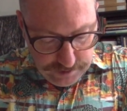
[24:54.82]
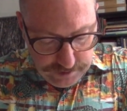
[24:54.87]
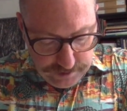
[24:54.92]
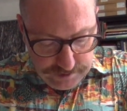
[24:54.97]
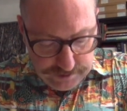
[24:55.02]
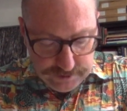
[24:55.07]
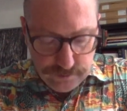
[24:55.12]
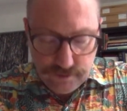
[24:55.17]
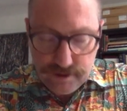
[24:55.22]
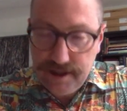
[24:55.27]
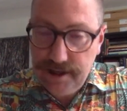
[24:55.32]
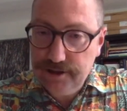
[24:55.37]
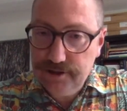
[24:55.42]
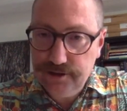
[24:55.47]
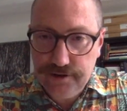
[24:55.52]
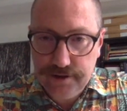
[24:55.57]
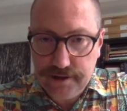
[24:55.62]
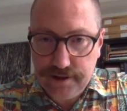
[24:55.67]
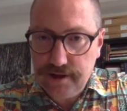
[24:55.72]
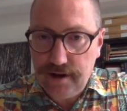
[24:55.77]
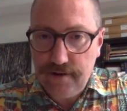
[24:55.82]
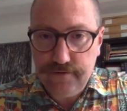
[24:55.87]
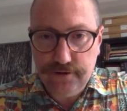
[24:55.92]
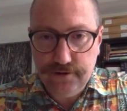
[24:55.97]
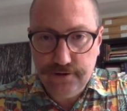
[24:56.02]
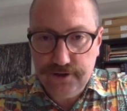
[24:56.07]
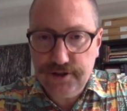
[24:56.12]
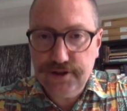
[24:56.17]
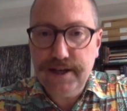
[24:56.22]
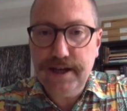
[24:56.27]
it's a relation that
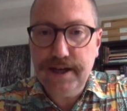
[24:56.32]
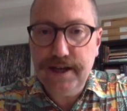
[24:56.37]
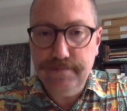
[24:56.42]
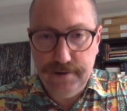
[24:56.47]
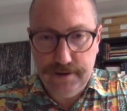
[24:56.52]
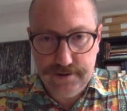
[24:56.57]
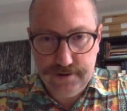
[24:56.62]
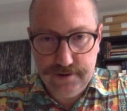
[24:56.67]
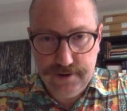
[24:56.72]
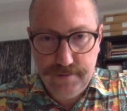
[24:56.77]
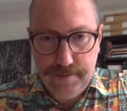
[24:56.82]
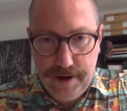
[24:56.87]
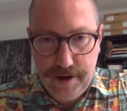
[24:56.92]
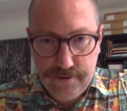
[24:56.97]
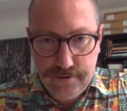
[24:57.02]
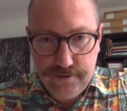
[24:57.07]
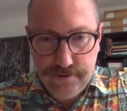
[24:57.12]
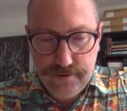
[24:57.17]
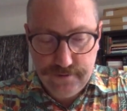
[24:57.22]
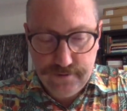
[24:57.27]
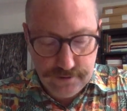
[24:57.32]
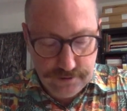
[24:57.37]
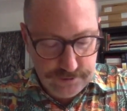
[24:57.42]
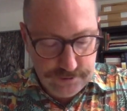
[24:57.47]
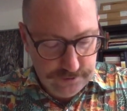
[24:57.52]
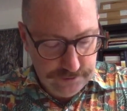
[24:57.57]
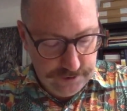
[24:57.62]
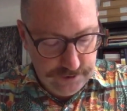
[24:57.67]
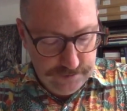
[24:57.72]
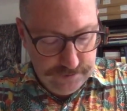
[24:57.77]
governs statements about
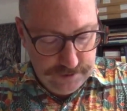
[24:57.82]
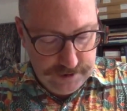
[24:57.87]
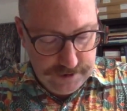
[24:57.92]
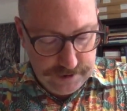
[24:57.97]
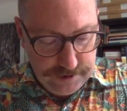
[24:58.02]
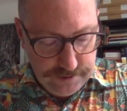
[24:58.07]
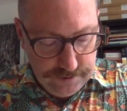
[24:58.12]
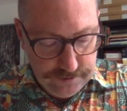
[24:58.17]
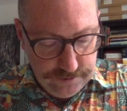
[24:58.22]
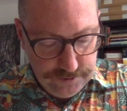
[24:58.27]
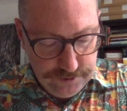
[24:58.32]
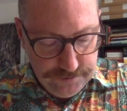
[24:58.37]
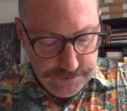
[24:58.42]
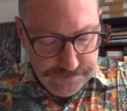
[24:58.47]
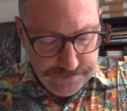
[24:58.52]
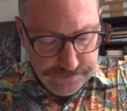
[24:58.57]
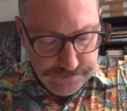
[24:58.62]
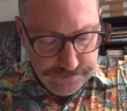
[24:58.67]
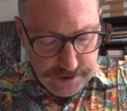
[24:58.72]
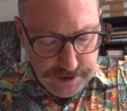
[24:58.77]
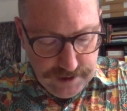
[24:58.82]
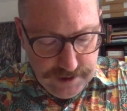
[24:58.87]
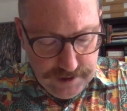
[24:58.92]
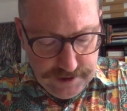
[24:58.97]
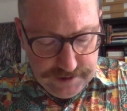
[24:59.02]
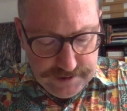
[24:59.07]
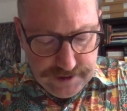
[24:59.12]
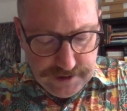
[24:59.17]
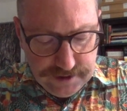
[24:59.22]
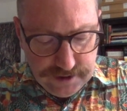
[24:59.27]
universals in particulars.
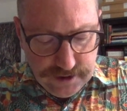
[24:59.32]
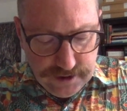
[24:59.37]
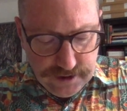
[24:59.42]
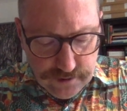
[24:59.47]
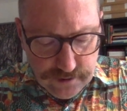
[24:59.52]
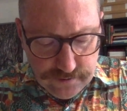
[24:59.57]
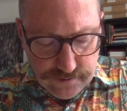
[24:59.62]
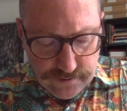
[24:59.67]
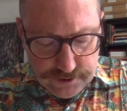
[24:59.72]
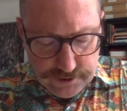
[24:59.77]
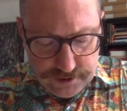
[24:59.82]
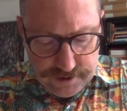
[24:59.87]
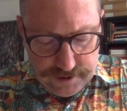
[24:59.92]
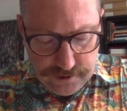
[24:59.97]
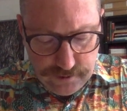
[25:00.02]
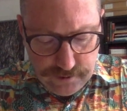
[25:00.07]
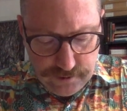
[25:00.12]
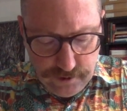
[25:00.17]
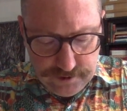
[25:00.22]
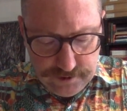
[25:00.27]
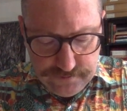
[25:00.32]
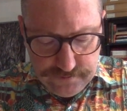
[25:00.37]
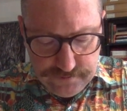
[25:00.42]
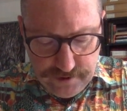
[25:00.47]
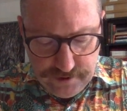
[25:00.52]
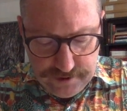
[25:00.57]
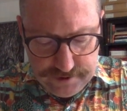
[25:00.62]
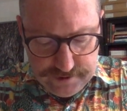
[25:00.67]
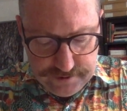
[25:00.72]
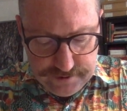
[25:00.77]
He says a universally
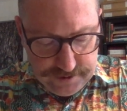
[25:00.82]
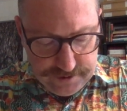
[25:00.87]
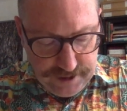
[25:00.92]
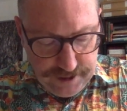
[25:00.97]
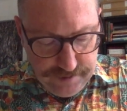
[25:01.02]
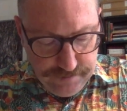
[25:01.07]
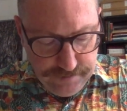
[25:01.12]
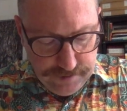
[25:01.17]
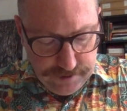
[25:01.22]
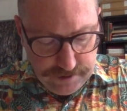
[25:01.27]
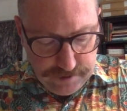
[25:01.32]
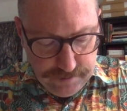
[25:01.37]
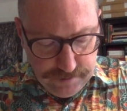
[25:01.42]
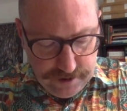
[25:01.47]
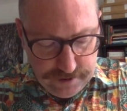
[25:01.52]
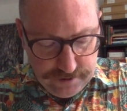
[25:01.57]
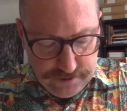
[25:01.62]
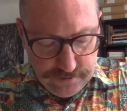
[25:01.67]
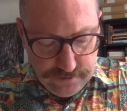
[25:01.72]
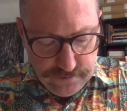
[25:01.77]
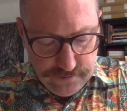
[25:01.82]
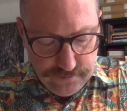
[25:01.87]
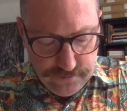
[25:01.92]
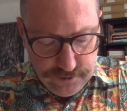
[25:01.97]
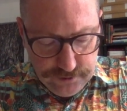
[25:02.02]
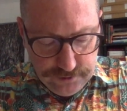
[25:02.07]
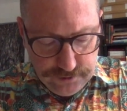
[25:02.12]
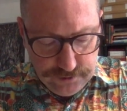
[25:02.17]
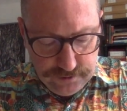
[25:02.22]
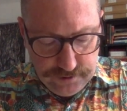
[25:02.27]
quantified statement about a
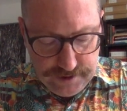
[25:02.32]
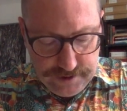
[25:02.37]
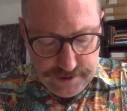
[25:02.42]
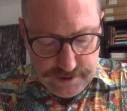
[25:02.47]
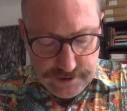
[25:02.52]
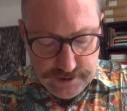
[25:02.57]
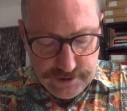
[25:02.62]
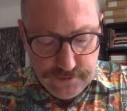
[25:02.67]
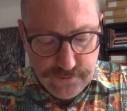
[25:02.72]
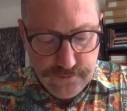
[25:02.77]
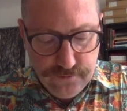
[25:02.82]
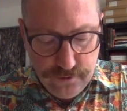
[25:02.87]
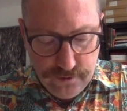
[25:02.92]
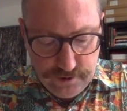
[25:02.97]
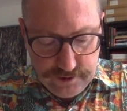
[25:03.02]
universal is, for